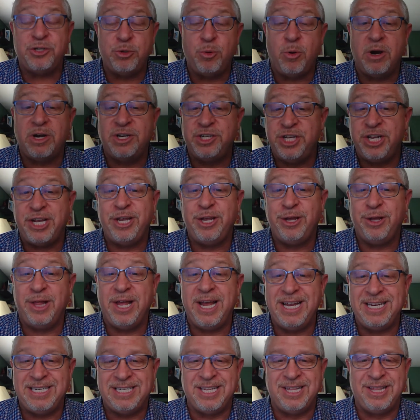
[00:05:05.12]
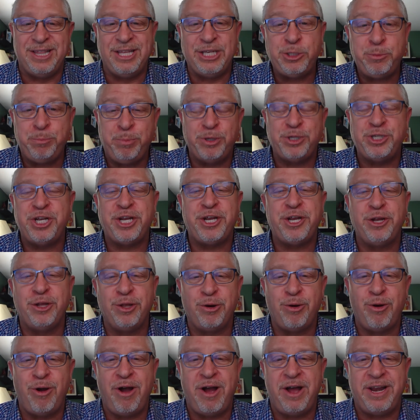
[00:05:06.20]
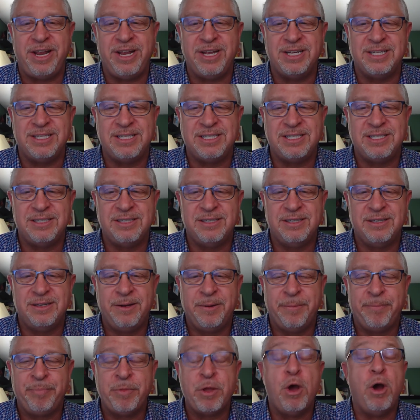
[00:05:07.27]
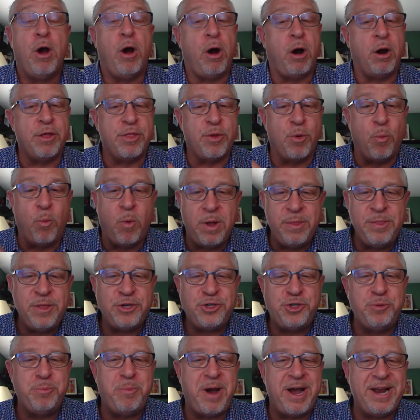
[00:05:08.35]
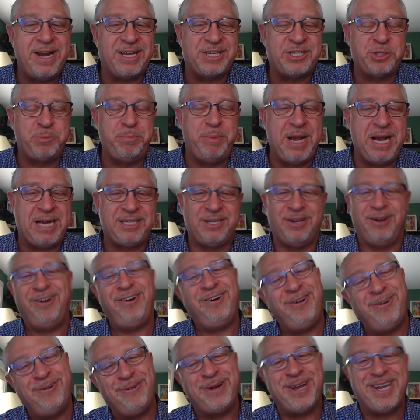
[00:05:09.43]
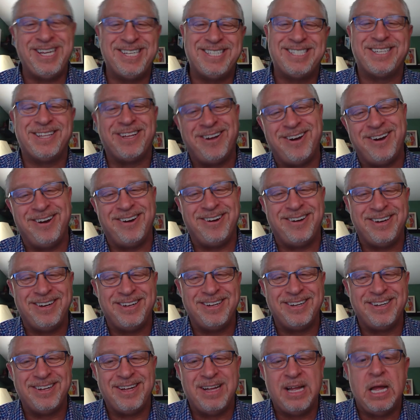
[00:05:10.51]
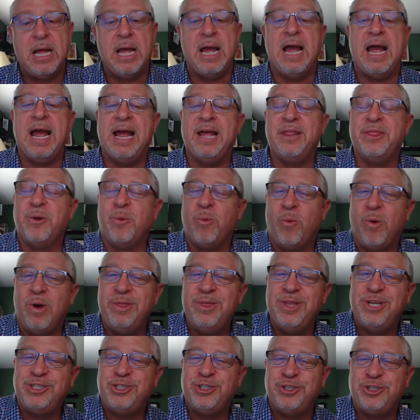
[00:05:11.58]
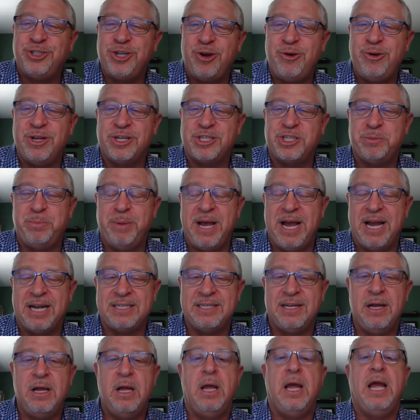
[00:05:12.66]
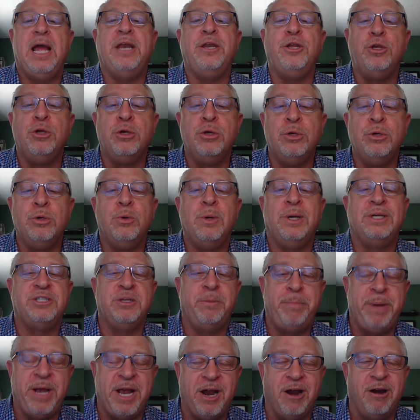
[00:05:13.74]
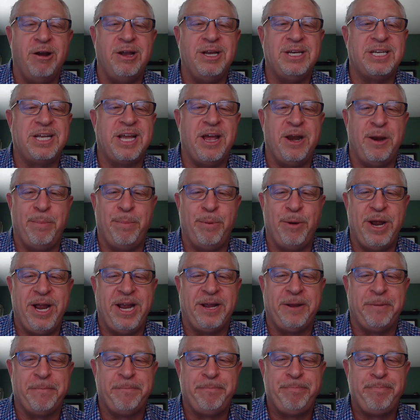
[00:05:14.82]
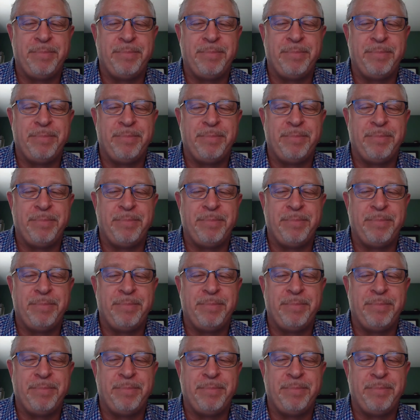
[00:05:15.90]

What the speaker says: to articulate to this particular audience are the one that you might expect, oh, kids learn, and the one that you don't expect, and you as a parent get a break.